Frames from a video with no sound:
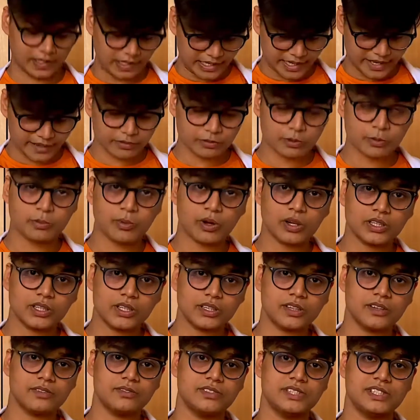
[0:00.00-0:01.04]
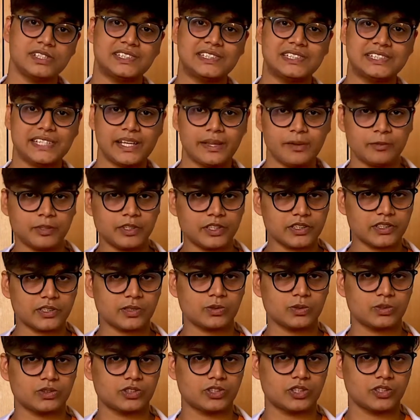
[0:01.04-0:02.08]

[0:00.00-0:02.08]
left border of the same intercostal